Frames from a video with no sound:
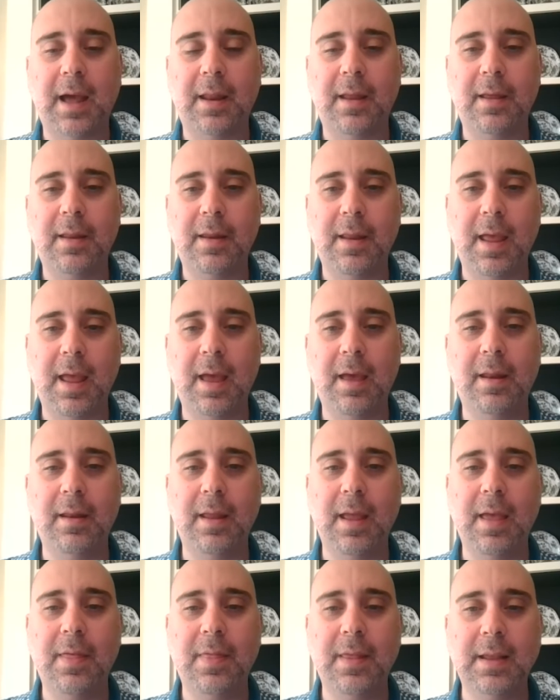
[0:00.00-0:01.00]
at it, and,
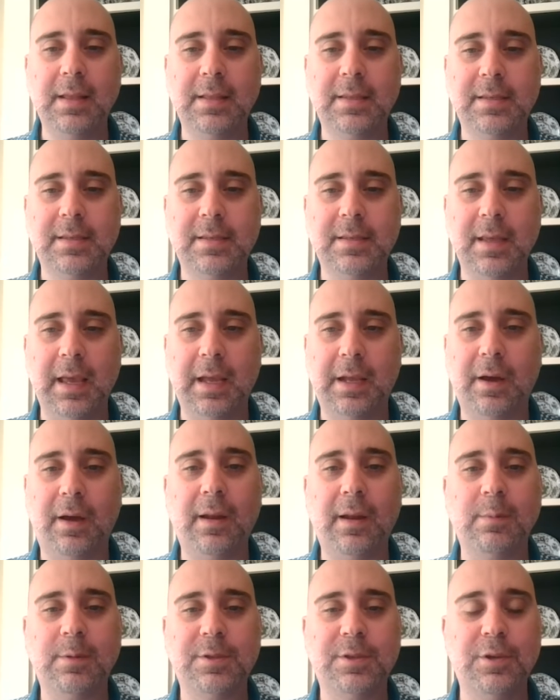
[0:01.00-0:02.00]
and then it's it
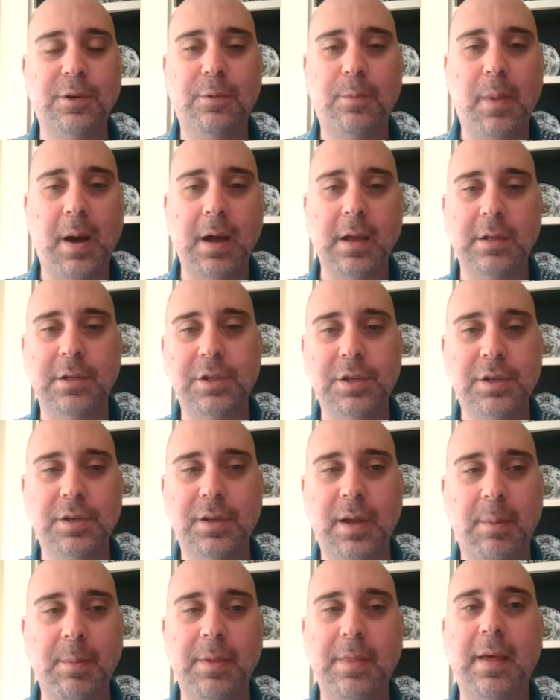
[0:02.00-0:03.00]
gone up so
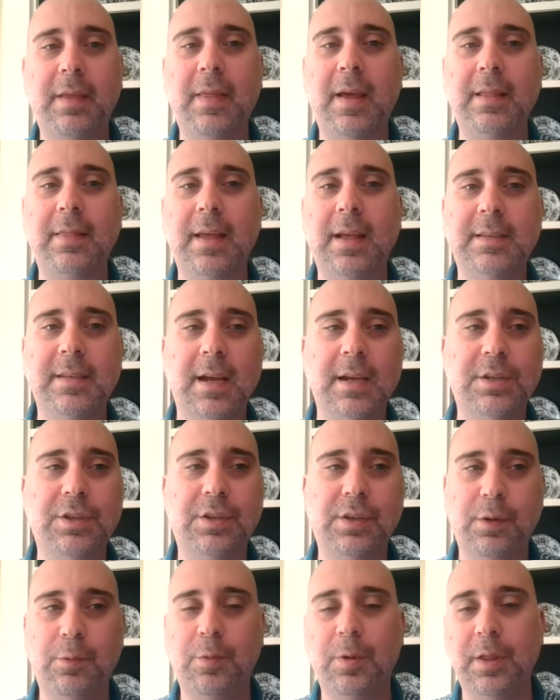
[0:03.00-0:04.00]
much. I mean that, that that's
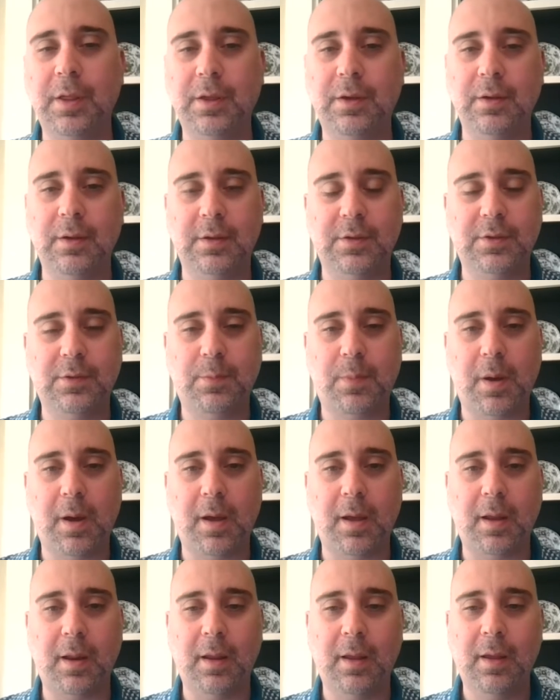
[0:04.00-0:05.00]
actually a really good
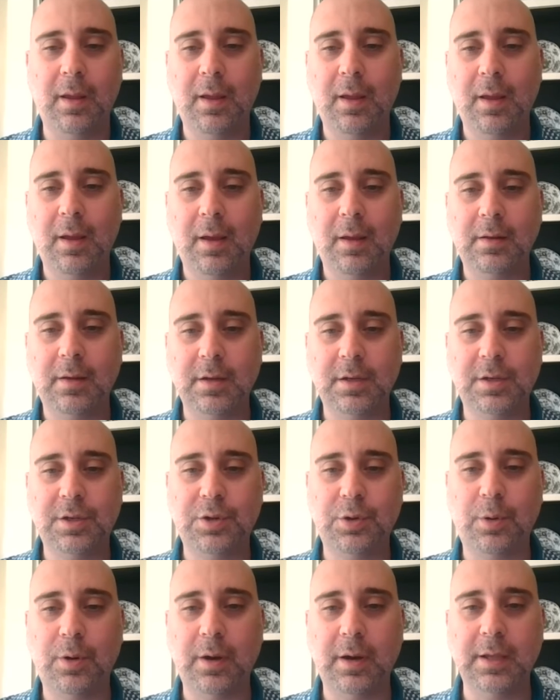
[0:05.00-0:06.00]
spot to
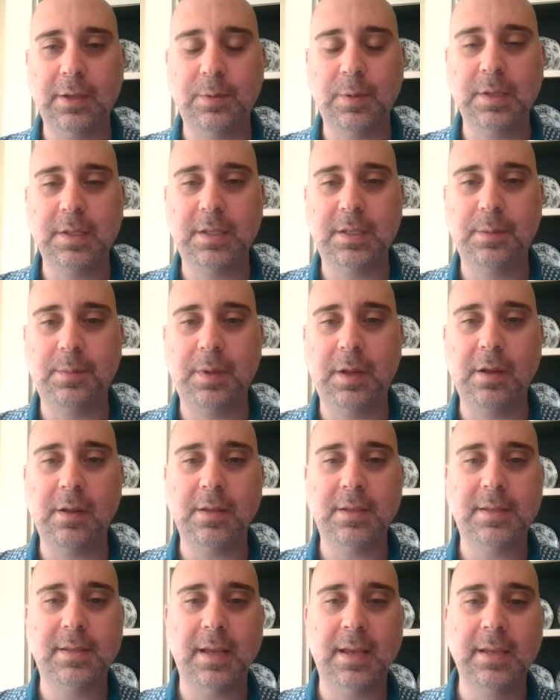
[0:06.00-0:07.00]
short is when someone
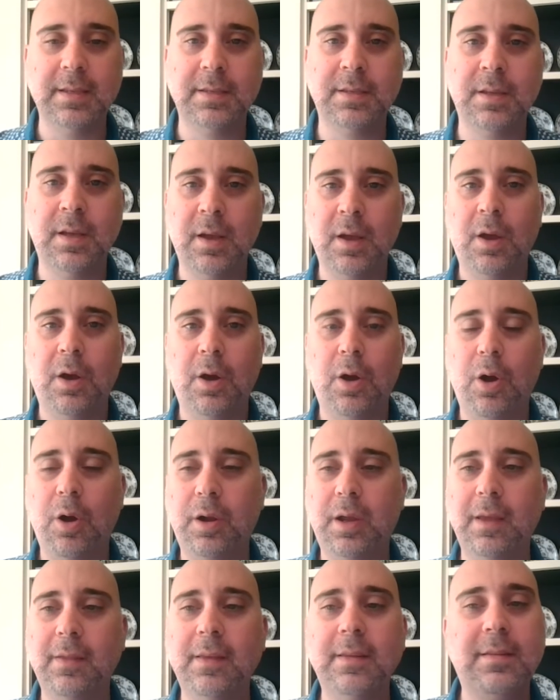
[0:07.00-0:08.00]
else says,
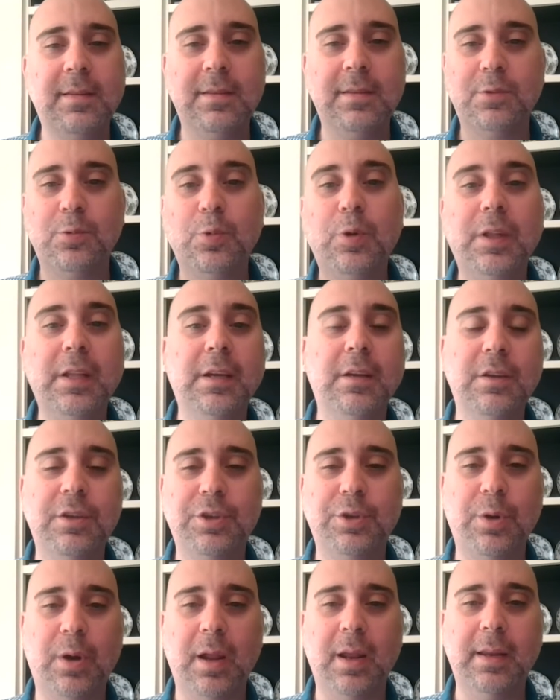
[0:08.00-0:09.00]
"Okay, this is a really good
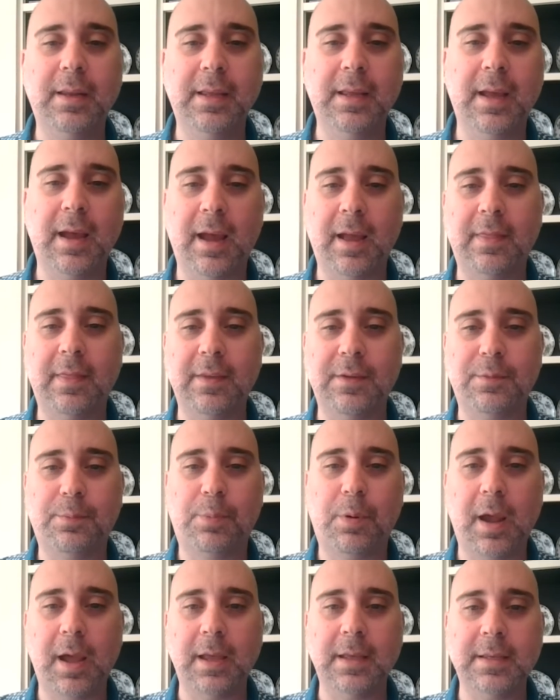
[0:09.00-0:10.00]
short idea at this
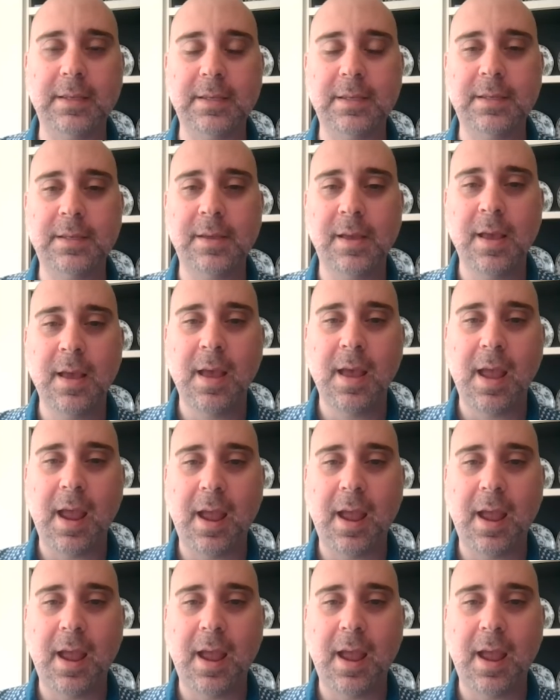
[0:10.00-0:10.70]
price,"